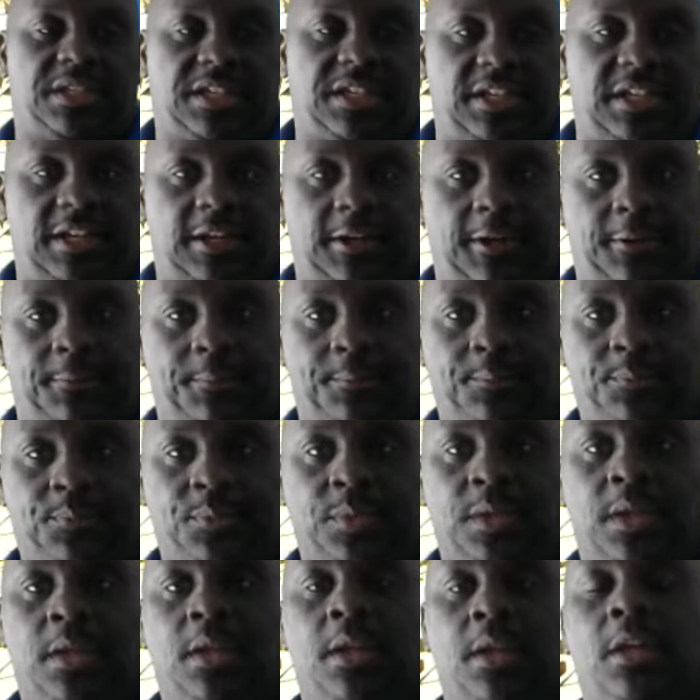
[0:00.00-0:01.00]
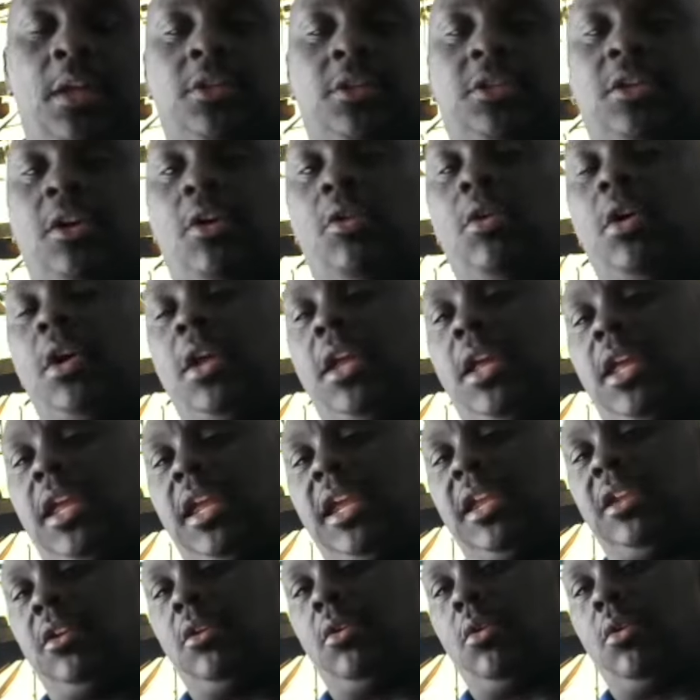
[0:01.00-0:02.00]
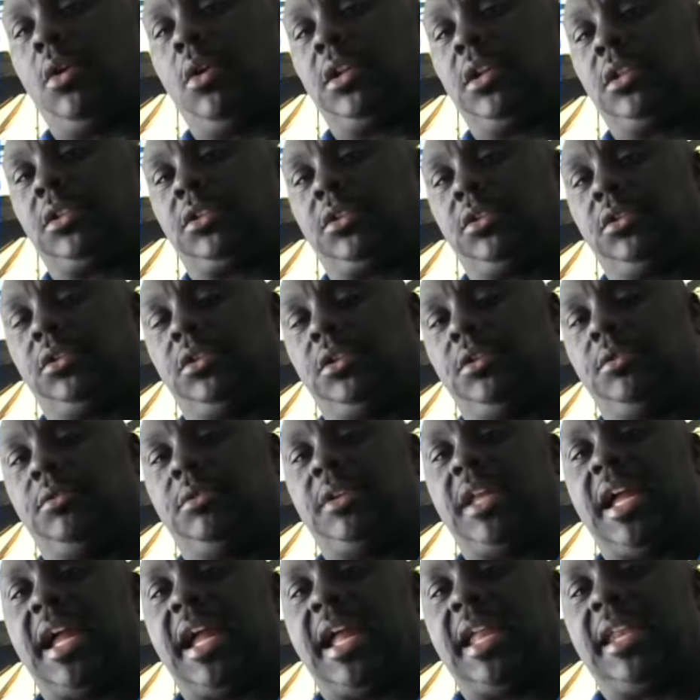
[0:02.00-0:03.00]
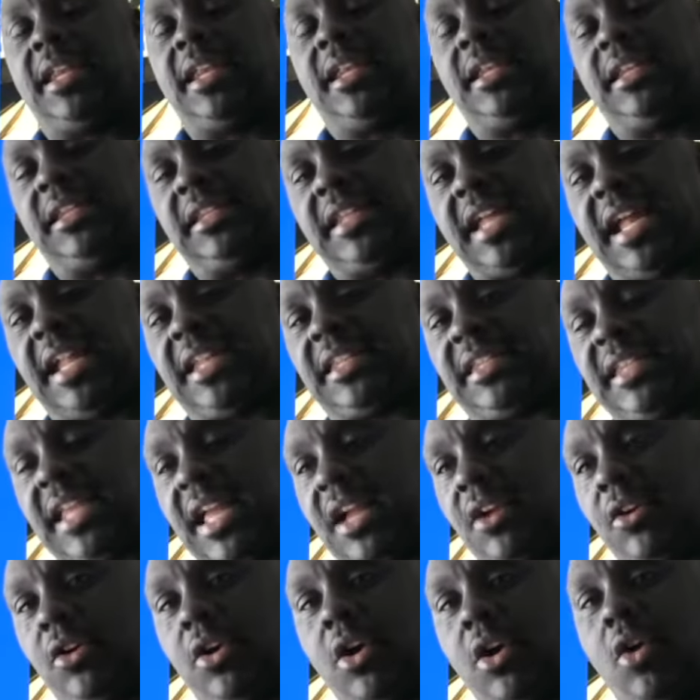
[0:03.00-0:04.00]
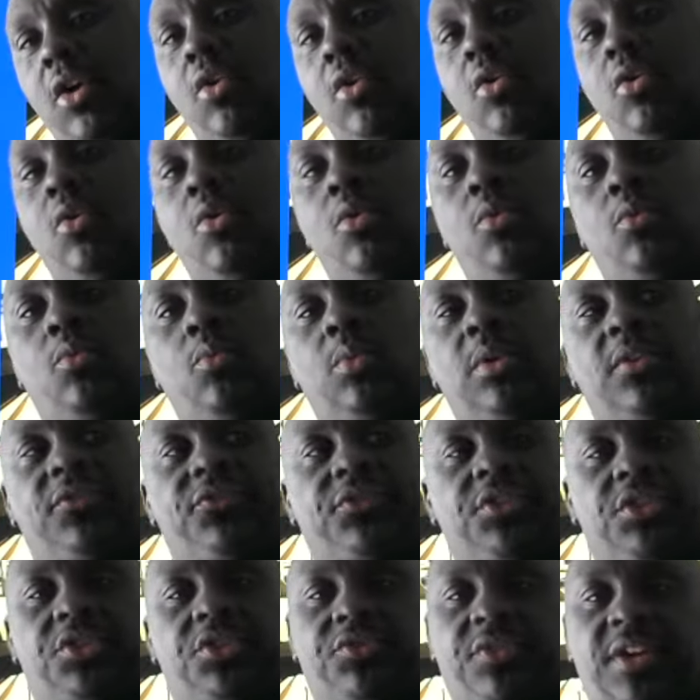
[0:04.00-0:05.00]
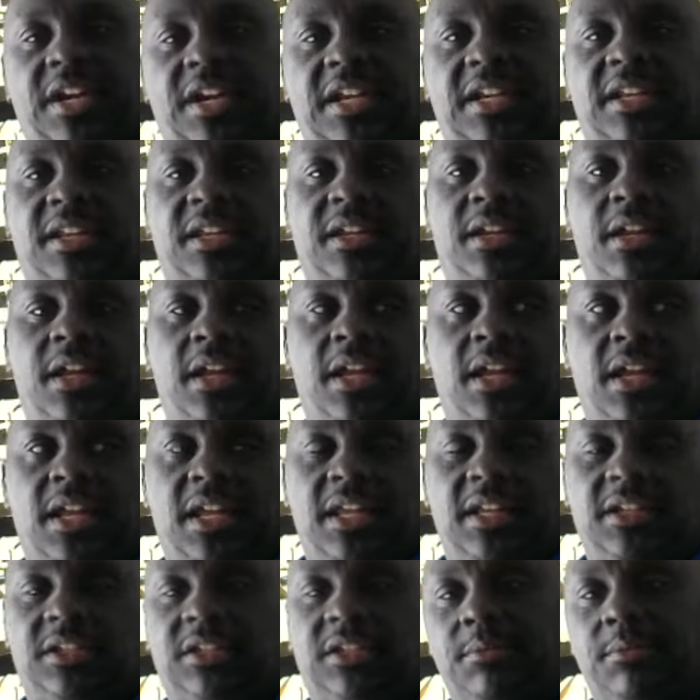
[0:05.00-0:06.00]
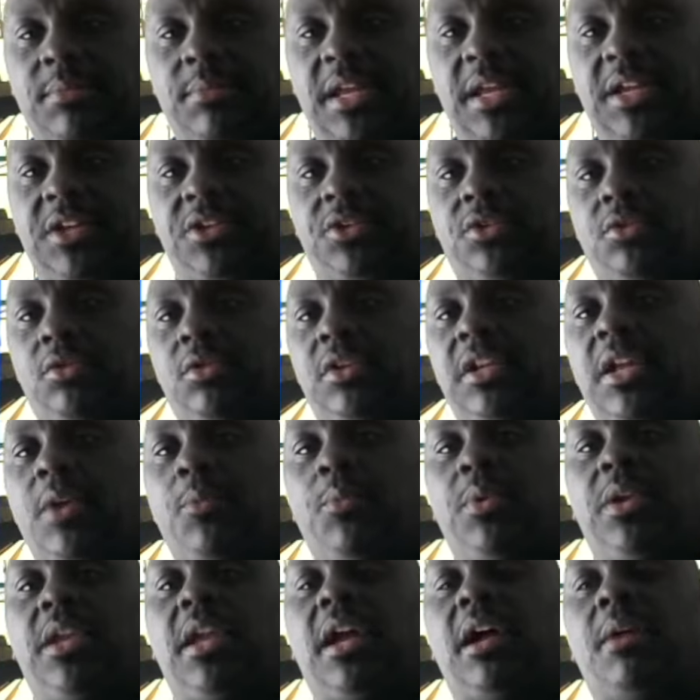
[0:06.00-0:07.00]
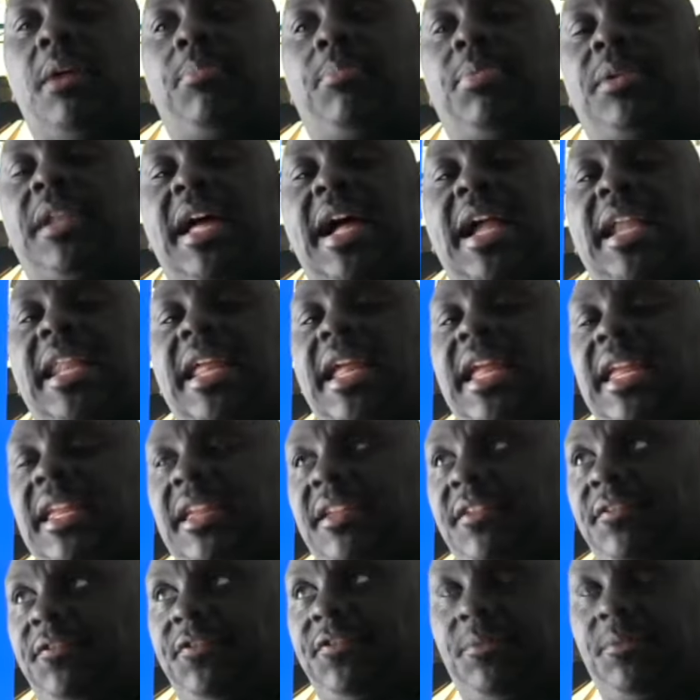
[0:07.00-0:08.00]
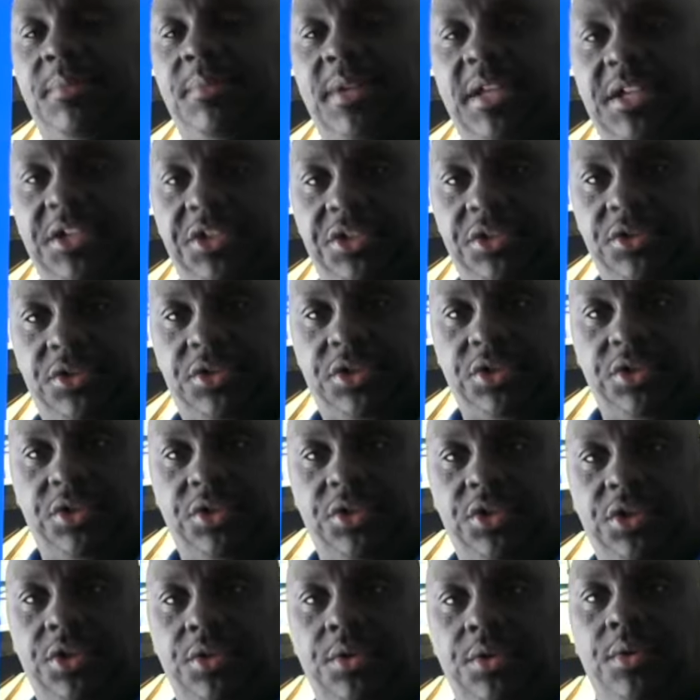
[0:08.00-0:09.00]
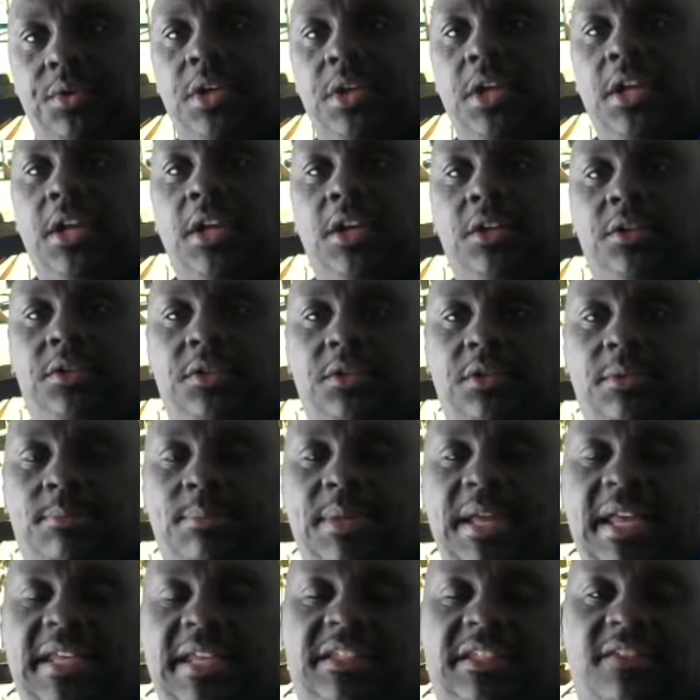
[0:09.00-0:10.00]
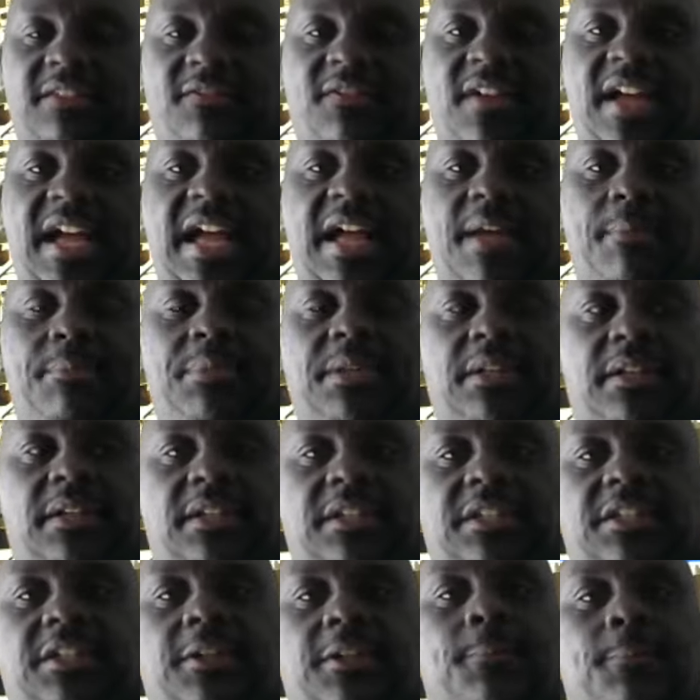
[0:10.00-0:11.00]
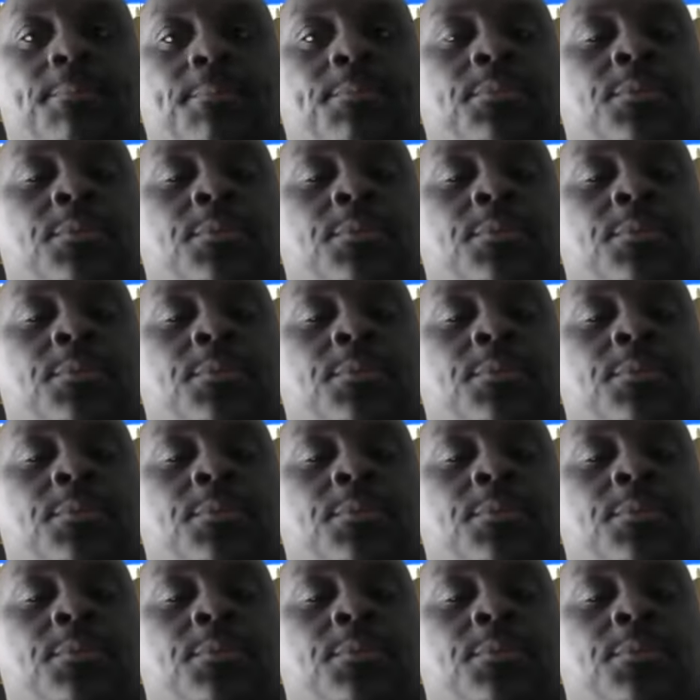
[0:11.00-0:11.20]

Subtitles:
team. So in order to do that, that's our goal with the training, is to make sure that we apply that information to you to the best of our ability.